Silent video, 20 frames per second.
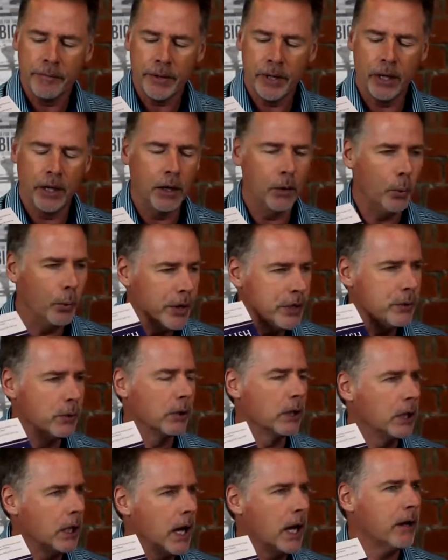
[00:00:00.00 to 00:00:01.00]
Uh, we do
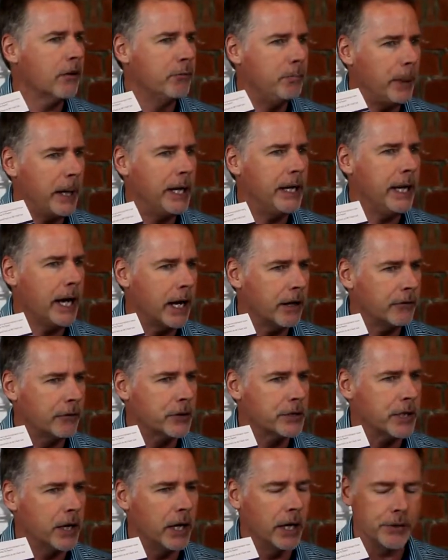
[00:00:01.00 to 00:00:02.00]
a lot of paid
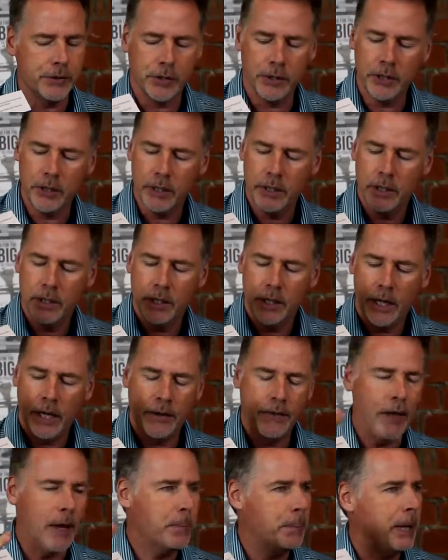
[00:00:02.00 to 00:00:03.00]
advertising,
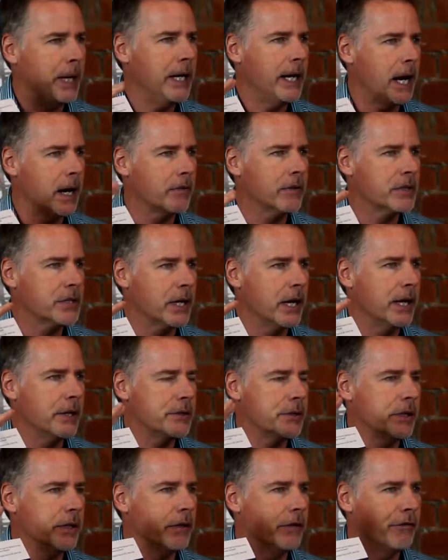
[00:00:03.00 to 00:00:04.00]
and that paid
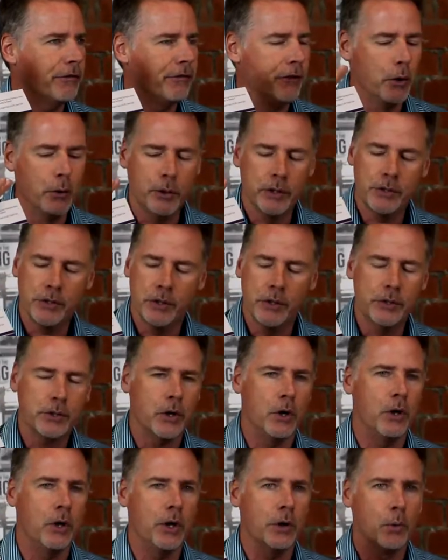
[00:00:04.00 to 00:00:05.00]
advertising focuses
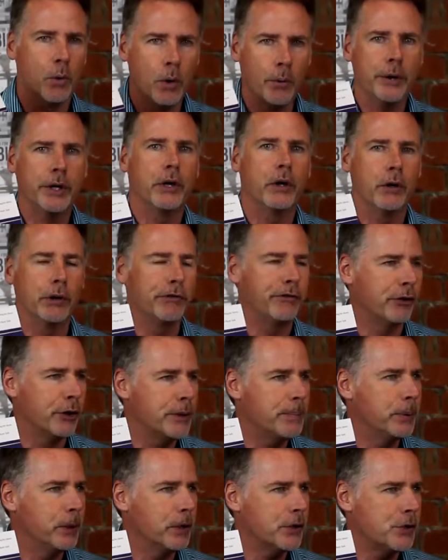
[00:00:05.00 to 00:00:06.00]
on what we call a
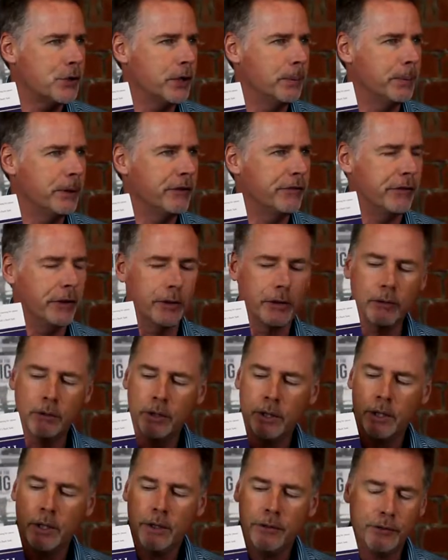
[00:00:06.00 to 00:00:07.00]
free plus shipping
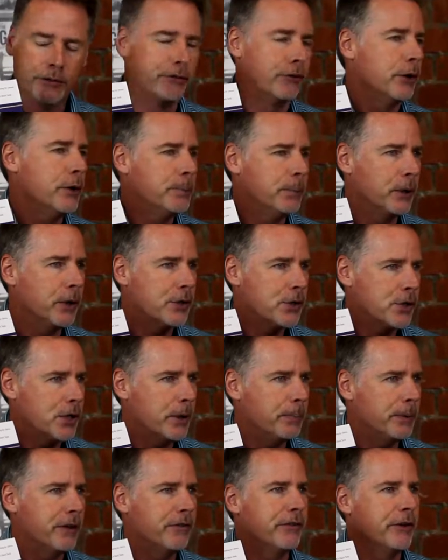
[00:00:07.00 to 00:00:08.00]
funnel. The free plus
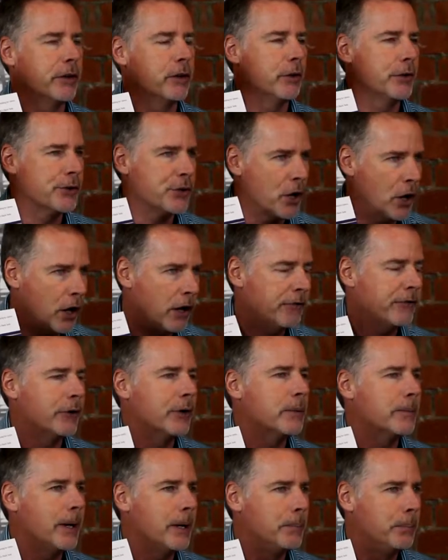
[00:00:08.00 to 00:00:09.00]
shipping funnel is
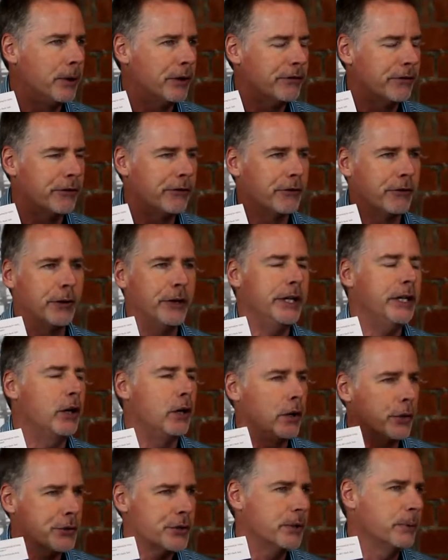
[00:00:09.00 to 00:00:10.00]
offering my book for free.
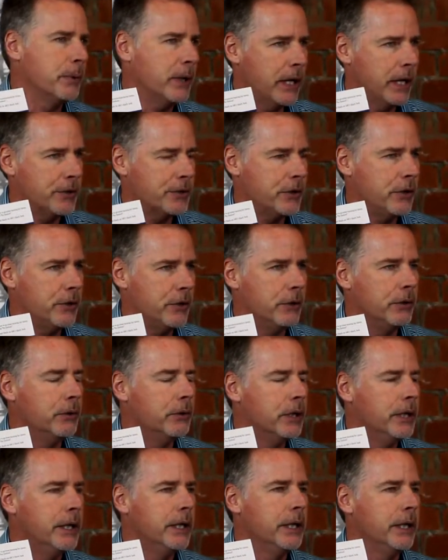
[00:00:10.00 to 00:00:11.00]
All someone has to
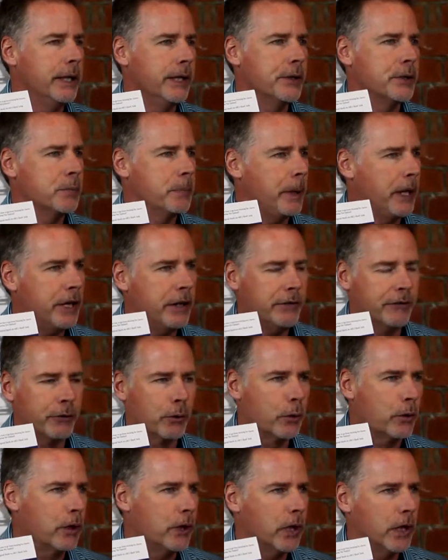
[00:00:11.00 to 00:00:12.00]
do is pay
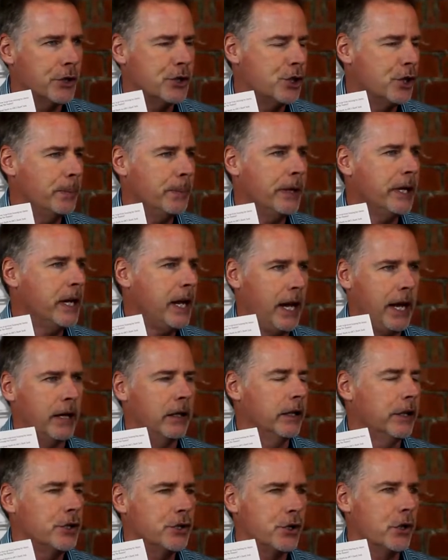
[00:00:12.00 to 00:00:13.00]
for a, a shipping and
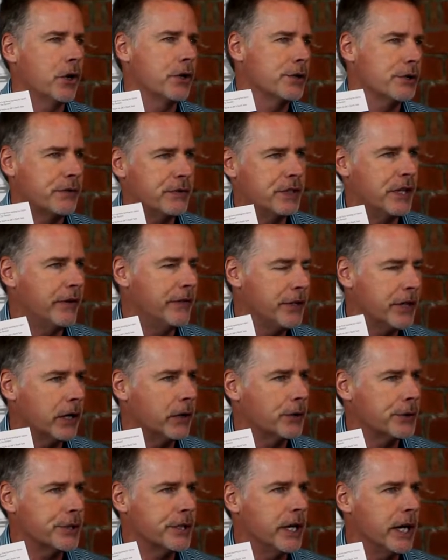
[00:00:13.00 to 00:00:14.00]
handling charge of
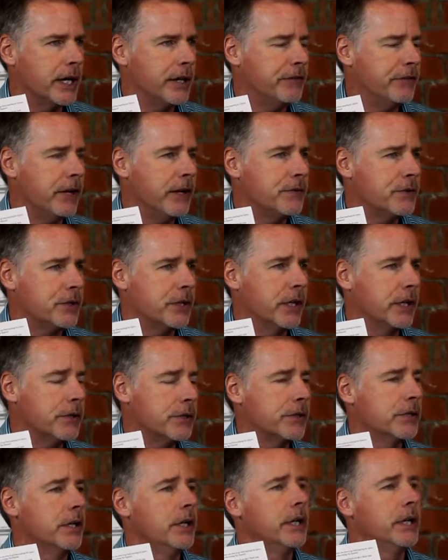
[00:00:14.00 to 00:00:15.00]

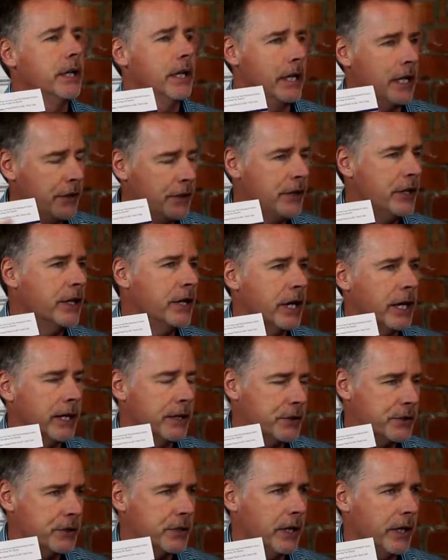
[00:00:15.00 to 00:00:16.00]
$7.95 in the
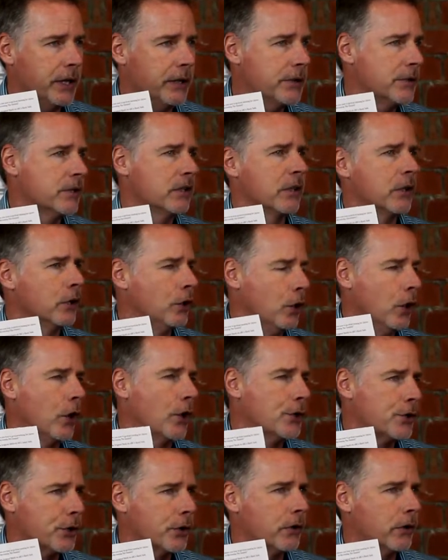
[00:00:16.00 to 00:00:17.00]
United States, a little
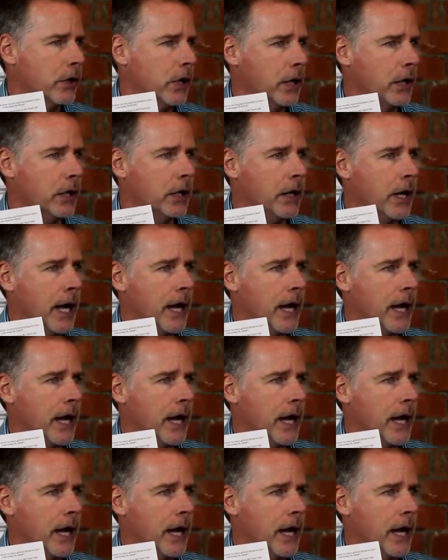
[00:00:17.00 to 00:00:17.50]
larger uh,